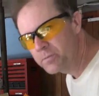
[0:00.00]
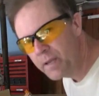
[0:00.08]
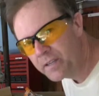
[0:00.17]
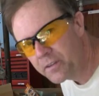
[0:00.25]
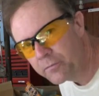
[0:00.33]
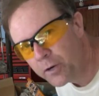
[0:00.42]

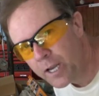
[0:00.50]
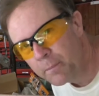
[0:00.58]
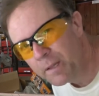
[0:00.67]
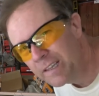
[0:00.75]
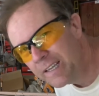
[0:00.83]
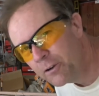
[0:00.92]
make the frame
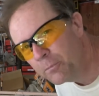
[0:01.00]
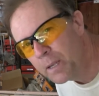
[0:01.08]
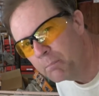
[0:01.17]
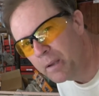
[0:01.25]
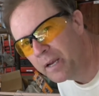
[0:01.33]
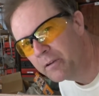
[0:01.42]
a little
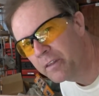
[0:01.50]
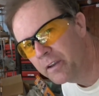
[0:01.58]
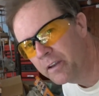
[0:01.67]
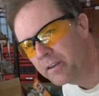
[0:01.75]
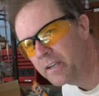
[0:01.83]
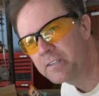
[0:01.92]
bit bigger than
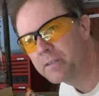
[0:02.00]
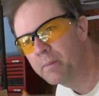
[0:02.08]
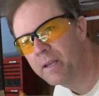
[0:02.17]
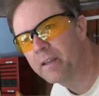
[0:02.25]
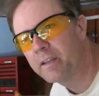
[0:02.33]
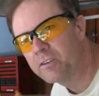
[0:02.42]
it needs to
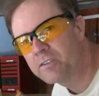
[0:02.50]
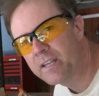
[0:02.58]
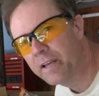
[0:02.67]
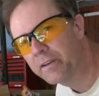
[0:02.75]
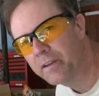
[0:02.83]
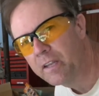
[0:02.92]
be, and then you
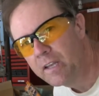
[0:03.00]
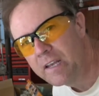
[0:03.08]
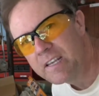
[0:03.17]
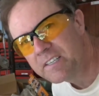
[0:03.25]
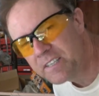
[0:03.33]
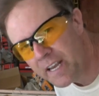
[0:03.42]
sand
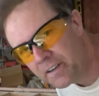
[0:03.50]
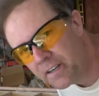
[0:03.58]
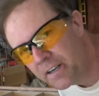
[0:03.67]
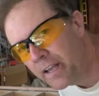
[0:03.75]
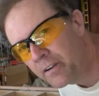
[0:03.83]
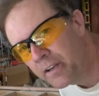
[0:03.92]
it down